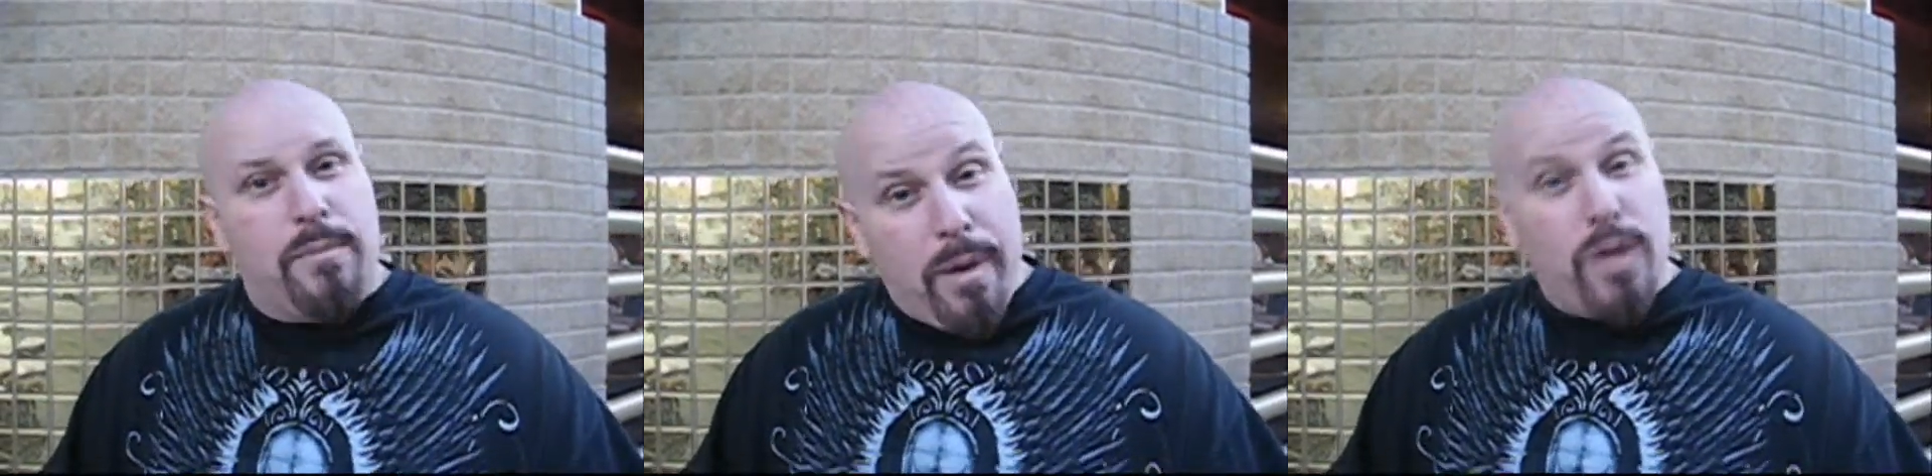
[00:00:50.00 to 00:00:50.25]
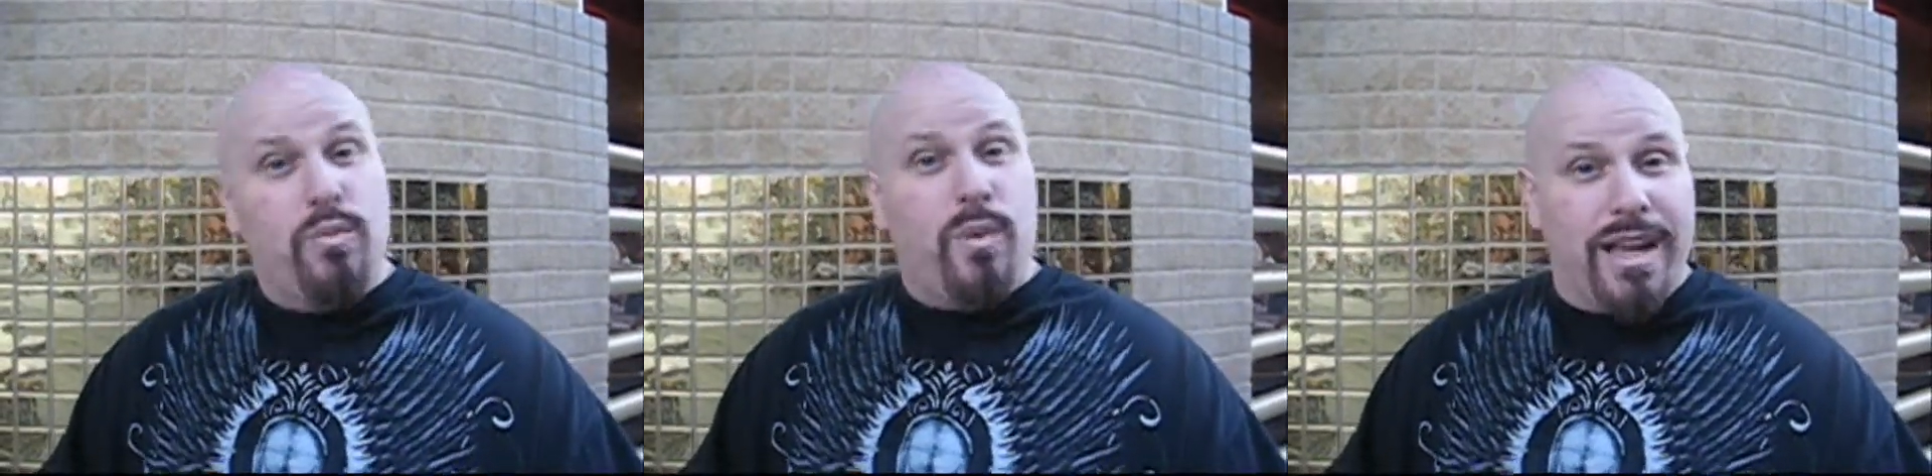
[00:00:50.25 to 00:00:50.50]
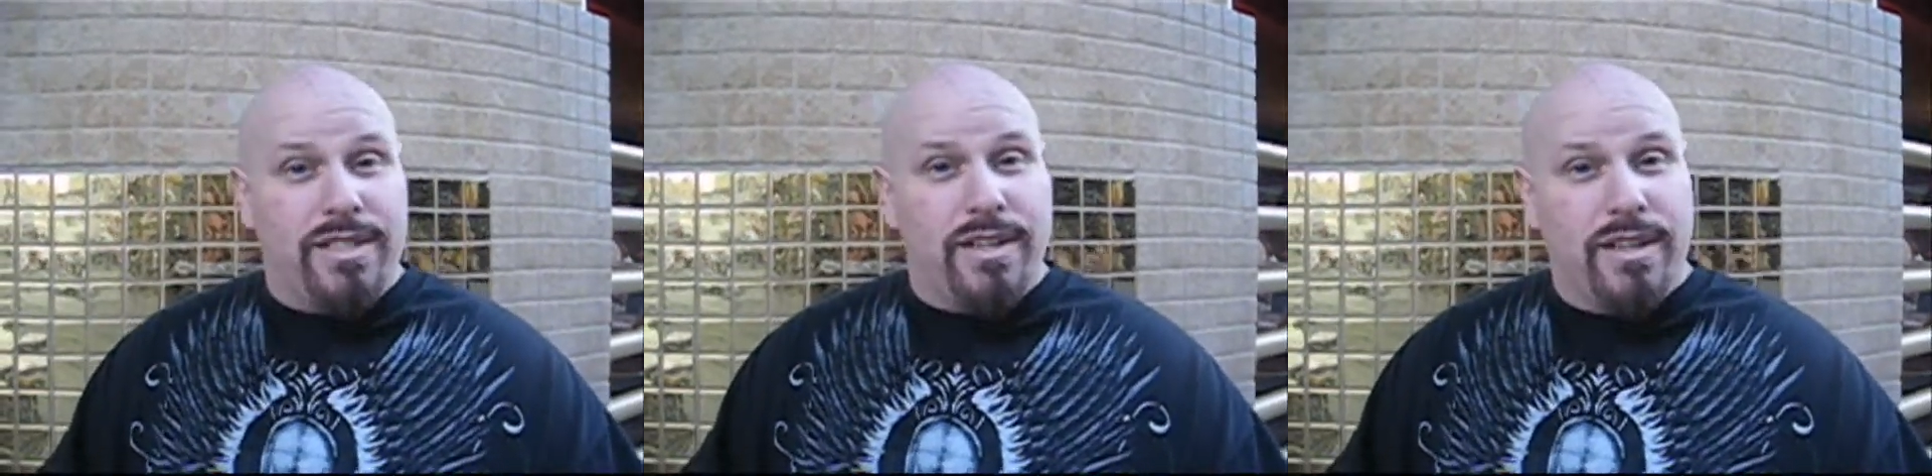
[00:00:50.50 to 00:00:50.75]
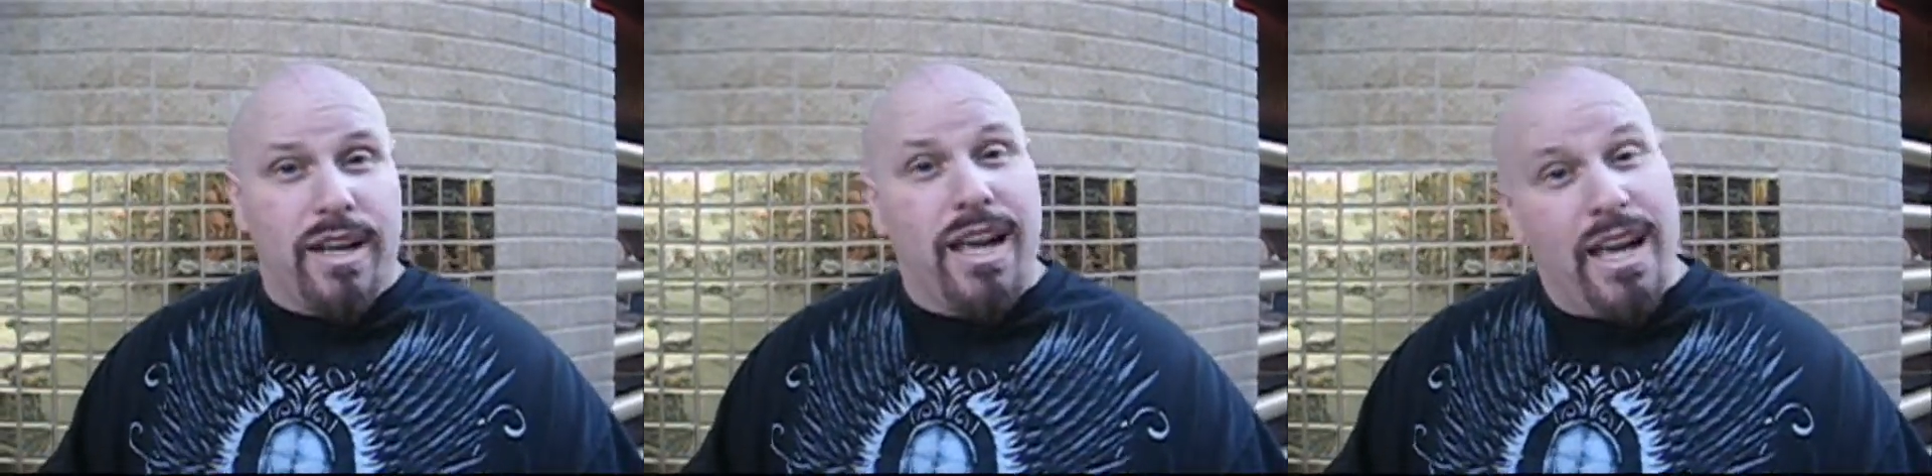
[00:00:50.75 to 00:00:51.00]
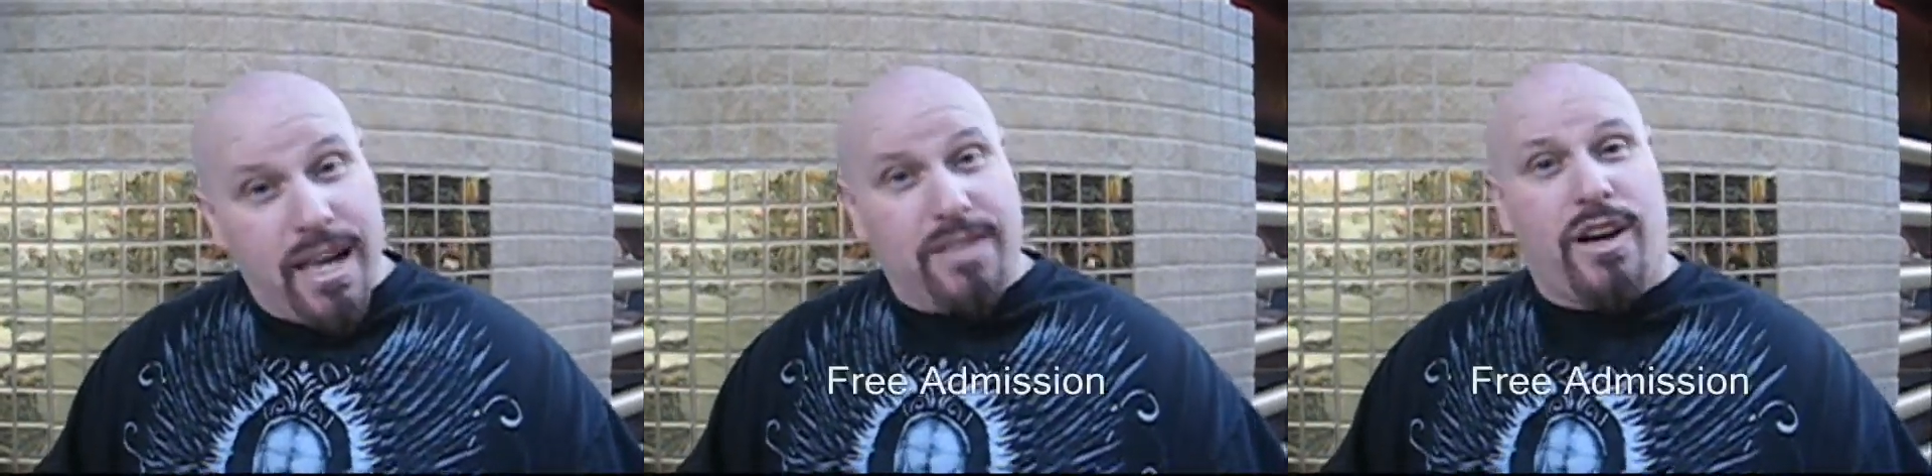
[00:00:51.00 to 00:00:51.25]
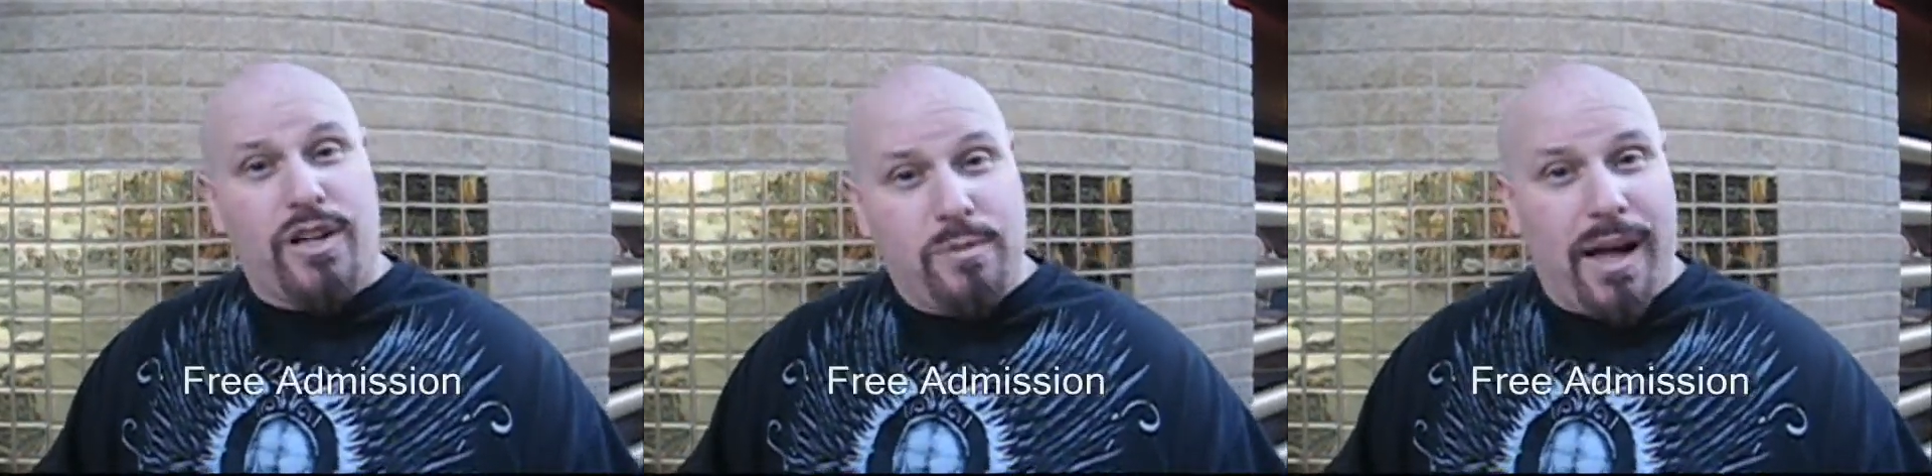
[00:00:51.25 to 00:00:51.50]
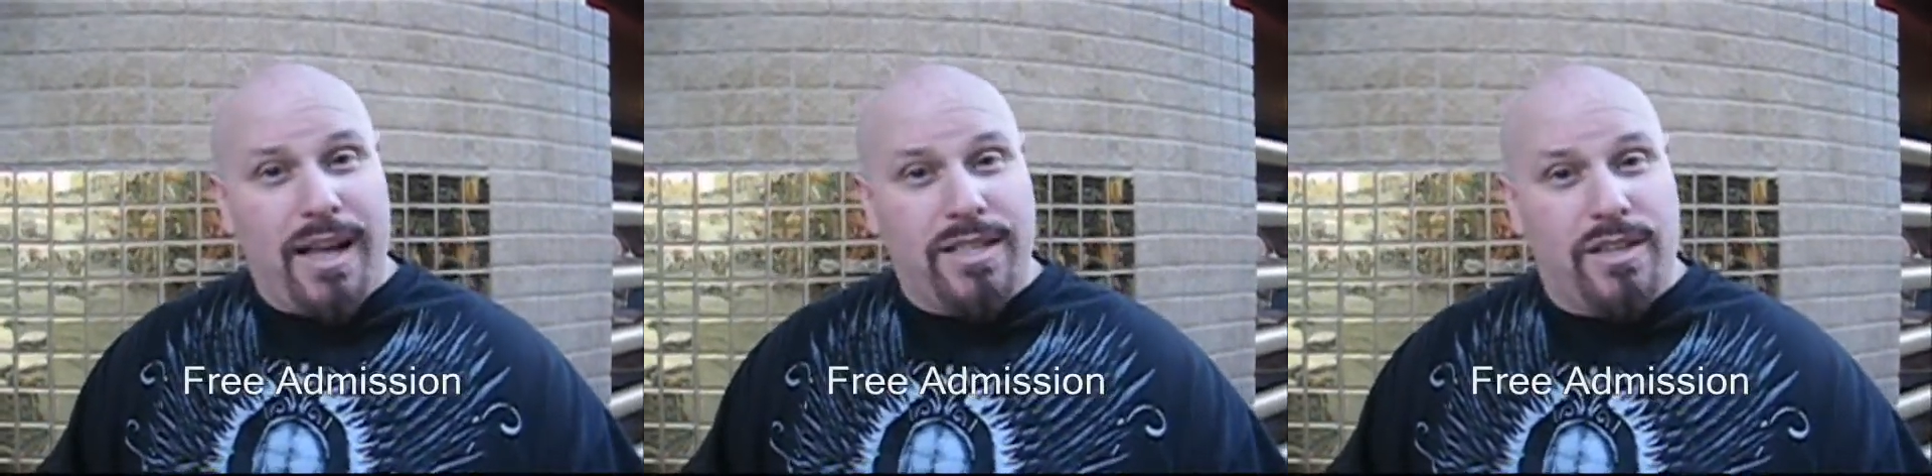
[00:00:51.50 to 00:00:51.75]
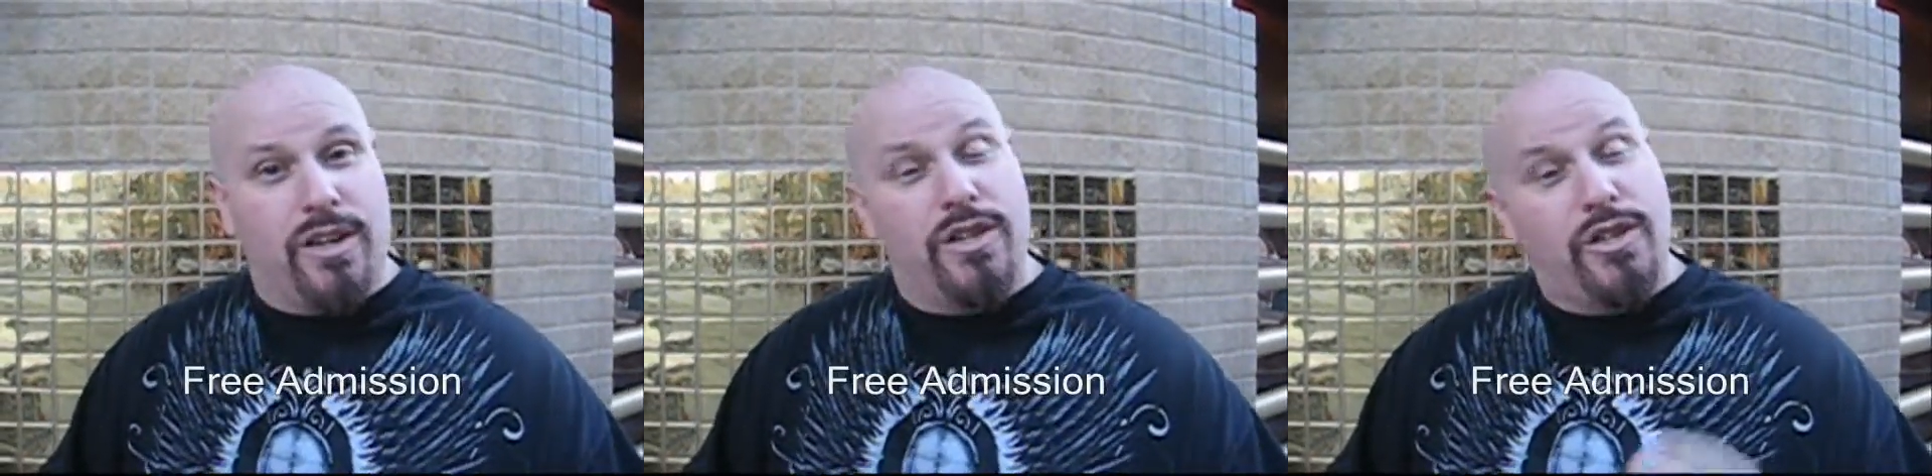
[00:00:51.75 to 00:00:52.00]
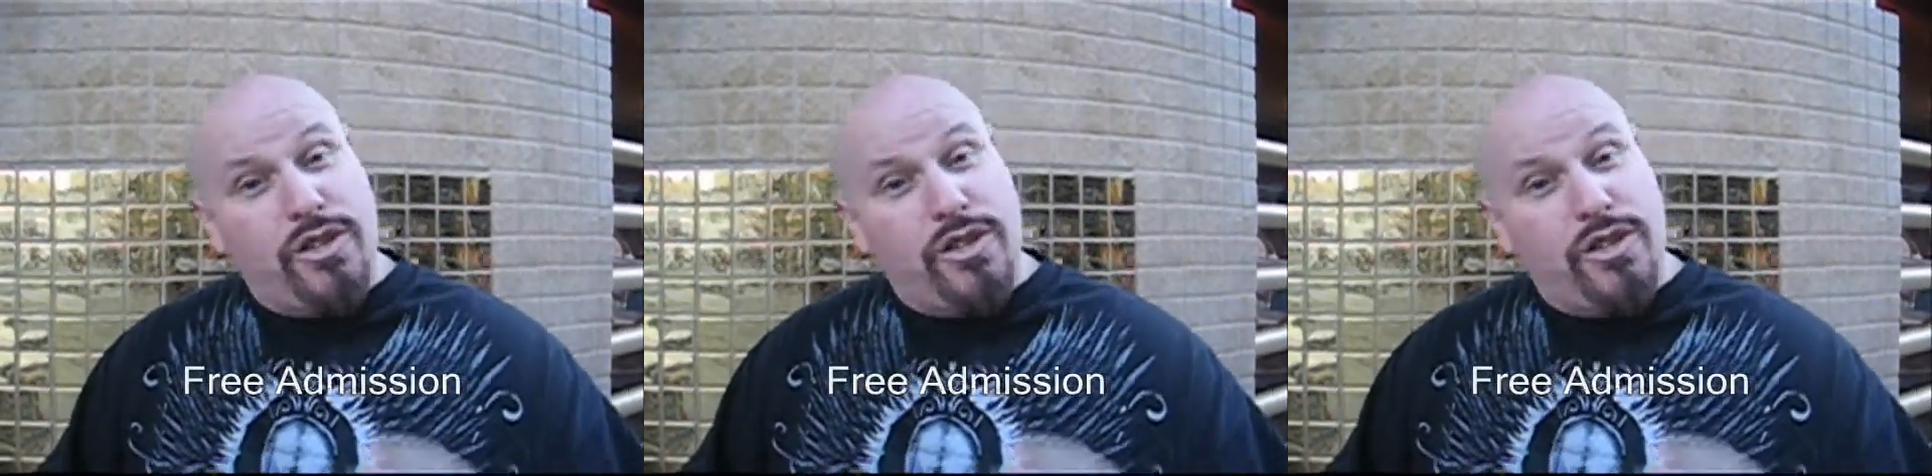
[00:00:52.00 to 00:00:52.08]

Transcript: Budweiser is our sponsor.